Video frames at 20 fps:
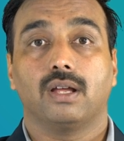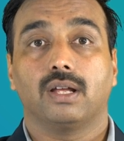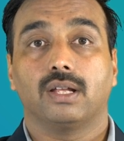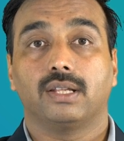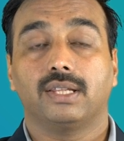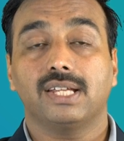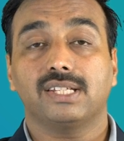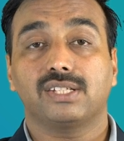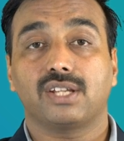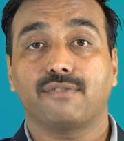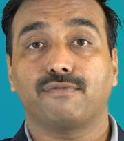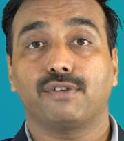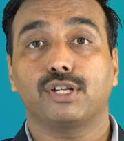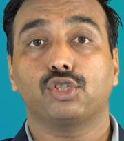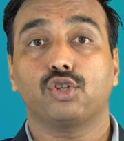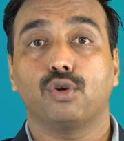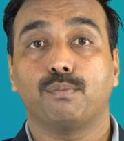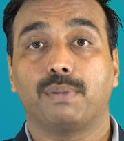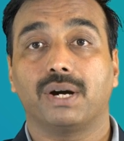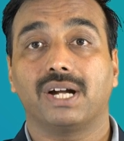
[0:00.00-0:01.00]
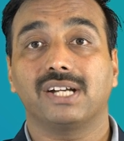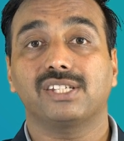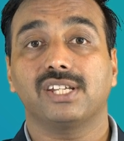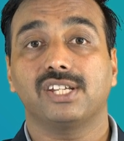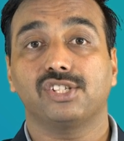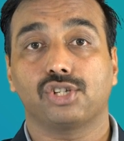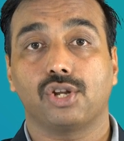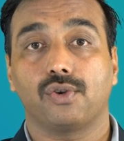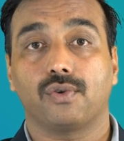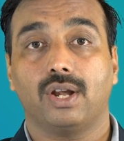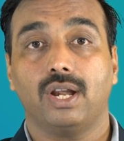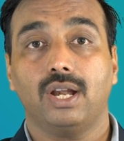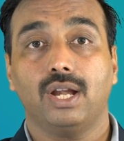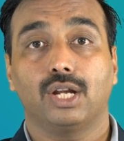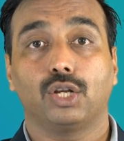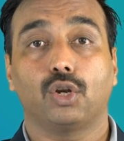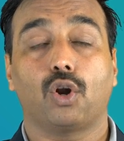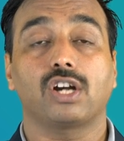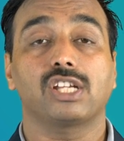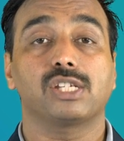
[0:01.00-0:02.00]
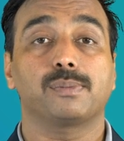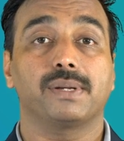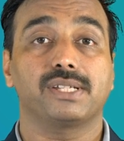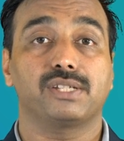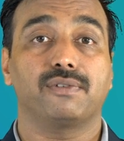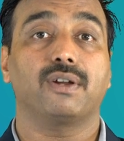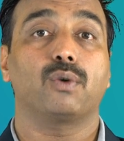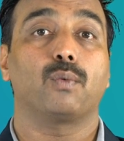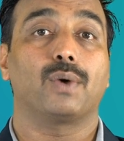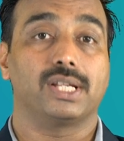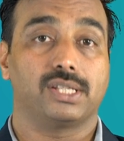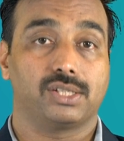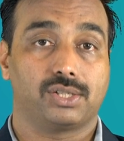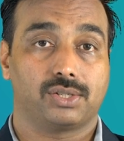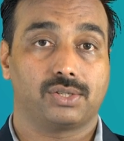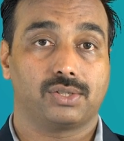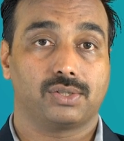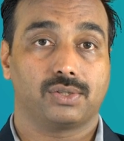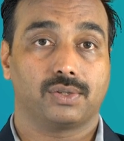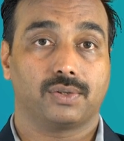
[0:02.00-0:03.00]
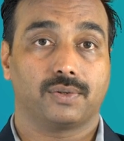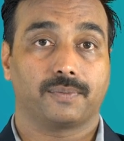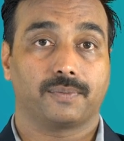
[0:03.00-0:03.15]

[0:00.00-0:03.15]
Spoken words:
This refers to birds in general, not specific ones.